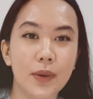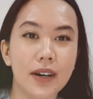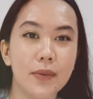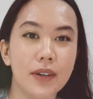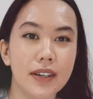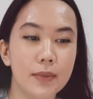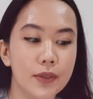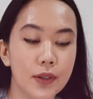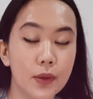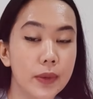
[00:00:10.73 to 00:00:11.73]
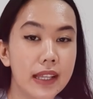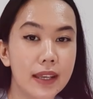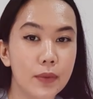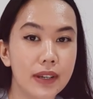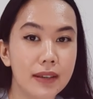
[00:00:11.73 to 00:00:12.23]
you well. Welcome to your
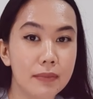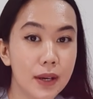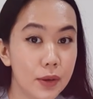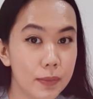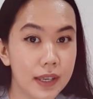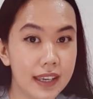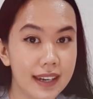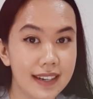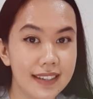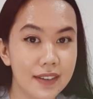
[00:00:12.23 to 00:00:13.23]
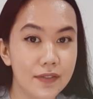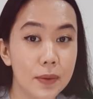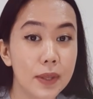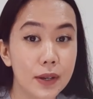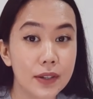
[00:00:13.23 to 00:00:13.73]
weekly reading back with me again, Anisa
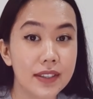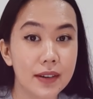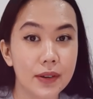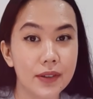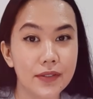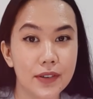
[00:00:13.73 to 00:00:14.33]
from the Inner Stereo.